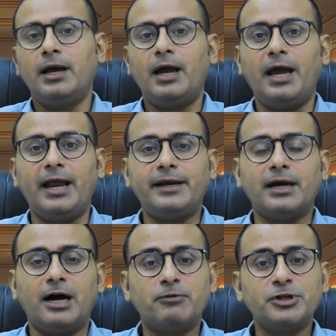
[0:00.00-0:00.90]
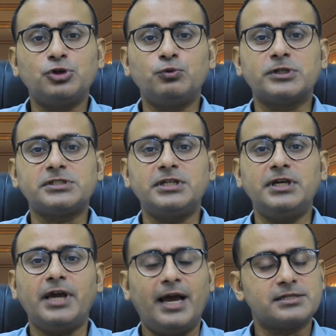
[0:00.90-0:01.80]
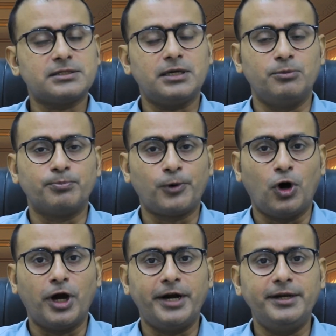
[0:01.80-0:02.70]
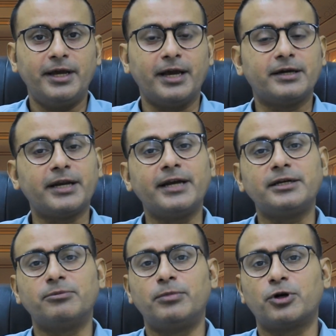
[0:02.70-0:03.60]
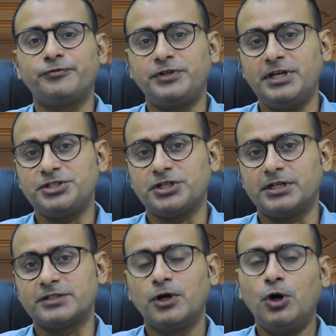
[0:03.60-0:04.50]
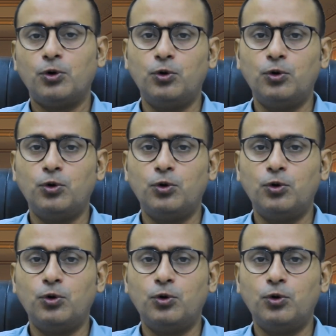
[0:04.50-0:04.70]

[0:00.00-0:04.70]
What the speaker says: And our university has employed a great number of teachers